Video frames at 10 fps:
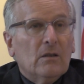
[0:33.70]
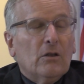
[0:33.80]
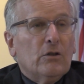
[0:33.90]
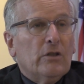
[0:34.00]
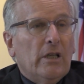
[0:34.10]

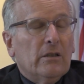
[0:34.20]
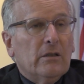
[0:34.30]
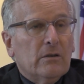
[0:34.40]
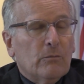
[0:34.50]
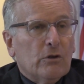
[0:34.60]
The dead
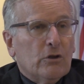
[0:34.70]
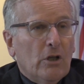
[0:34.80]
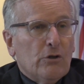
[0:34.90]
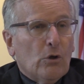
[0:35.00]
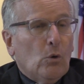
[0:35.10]
were
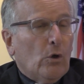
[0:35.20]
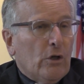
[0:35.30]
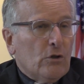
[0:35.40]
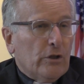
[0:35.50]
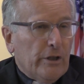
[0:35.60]
judged
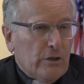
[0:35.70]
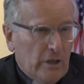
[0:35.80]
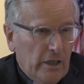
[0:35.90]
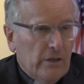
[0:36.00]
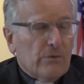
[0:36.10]
according to their
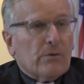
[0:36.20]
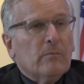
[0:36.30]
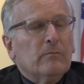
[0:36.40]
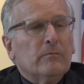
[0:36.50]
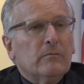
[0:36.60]
deeds.
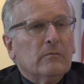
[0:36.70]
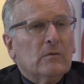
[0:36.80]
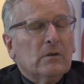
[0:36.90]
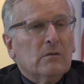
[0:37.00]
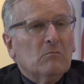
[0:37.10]

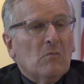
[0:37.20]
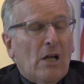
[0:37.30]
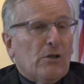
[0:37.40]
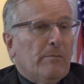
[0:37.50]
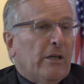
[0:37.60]
How
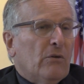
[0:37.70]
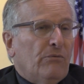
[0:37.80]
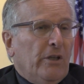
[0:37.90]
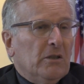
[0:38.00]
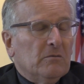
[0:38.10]
does that make you
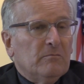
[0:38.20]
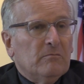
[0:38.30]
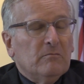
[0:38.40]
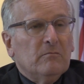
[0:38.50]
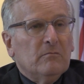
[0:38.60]
feel? Do
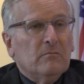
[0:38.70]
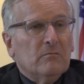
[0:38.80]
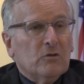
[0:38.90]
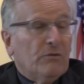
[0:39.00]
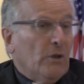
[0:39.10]

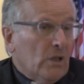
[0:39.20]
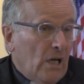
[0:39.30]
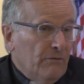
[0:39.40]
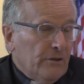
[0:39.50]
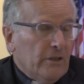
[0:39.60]
you feel
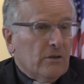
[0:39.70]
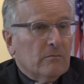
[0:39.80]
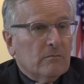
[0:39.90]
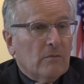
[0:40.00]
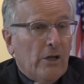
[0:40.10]
confident?
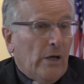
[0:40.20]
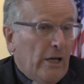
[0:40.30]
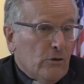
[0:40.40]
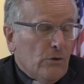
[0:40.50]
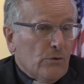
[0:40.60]
Are you
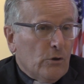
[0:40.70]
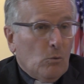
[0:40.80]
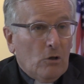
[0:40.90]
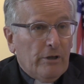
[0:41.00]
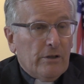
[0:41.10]
anxious? Are you
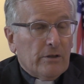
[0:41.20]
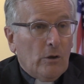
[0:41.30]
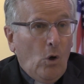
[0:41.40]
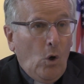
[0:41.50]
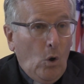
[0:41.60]
worried? Say,
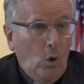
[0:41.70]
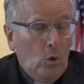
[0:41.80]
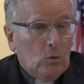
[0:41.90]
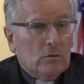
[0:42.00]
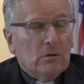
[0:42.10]

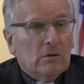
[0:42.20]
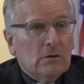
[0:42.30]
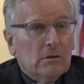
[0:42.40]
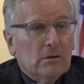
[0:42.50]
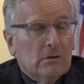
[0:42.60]
uh-oh,
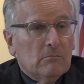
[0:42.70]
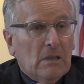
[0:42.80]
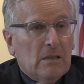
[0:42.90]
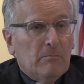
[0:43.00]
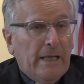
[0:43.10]

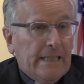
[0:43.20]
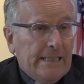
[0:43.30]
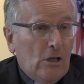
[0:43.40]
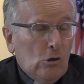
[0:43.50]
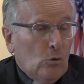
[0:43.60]
my bank
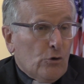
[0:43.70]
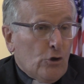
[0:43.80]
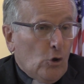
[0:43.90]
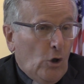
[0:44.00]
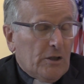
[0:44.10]
account's a little
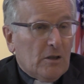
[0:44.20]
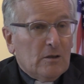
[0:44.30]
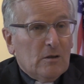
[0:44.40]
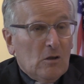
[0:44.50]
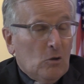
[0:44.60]
short,
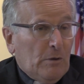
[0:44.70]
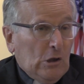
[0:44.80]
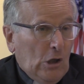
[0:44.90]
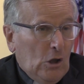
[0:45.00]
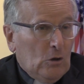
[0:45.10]
a little bit
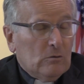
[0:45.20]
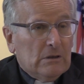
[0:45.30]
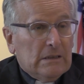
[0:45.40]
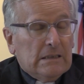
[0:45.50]
low.